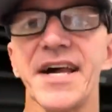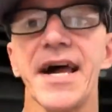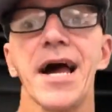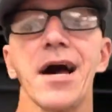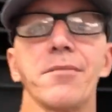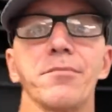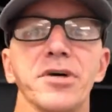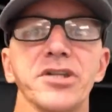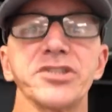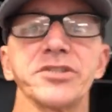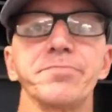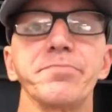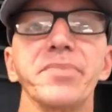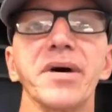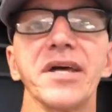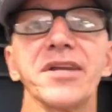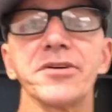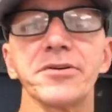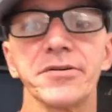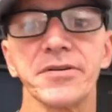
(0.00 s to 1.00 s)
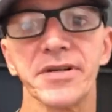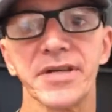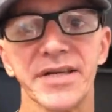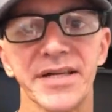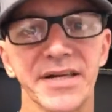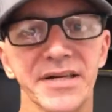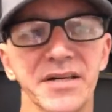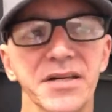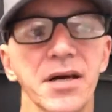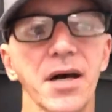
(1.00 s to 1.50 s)
at how much better
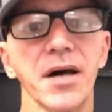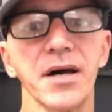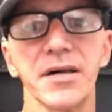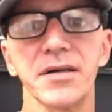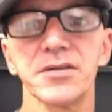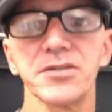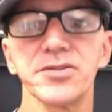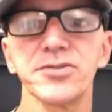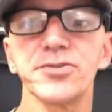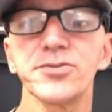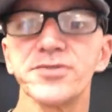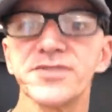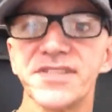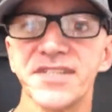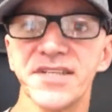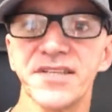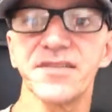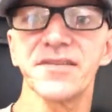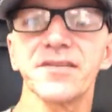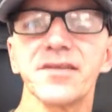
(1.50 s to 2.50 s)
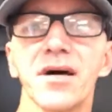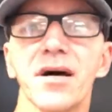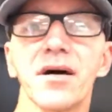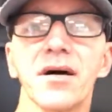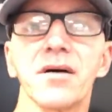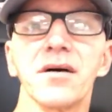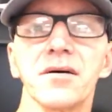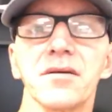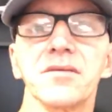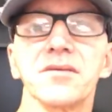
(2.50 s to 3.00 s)
it cut using
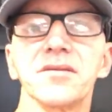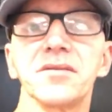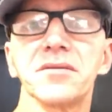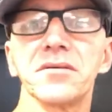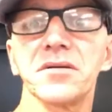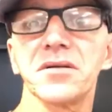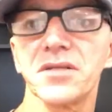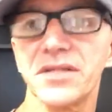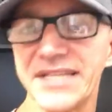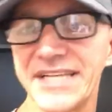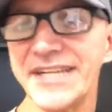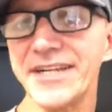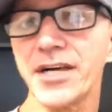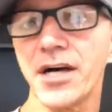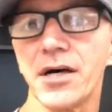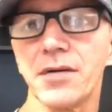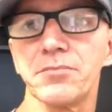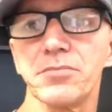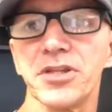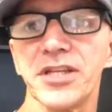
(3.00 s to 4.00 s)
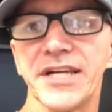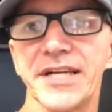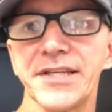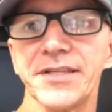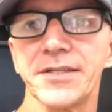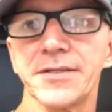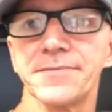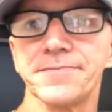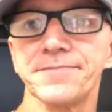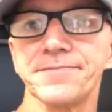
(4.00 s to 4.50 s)
the clean cut blade.